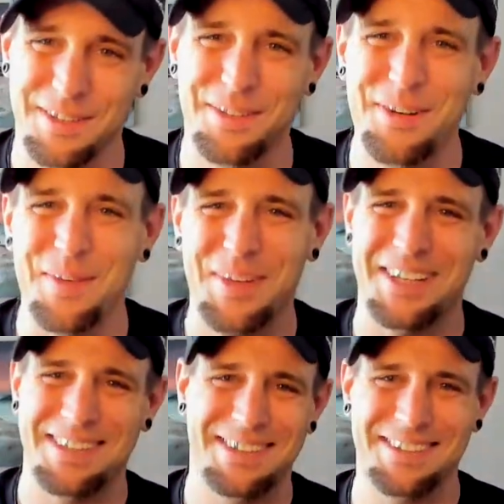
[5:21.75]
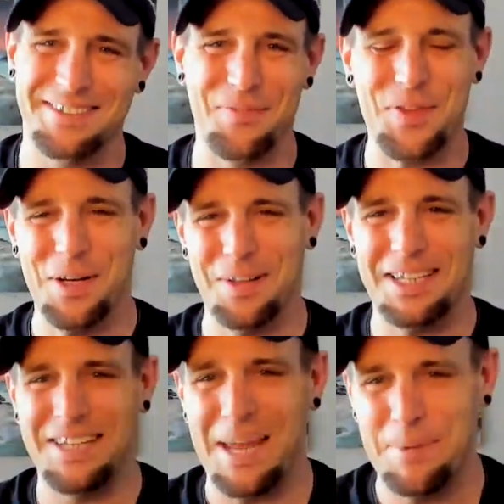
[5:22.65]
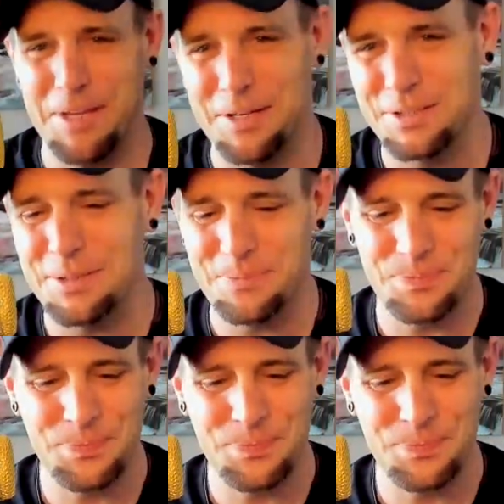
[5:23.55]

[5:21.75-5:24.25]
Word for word: You know what I mean? You know that type of energy?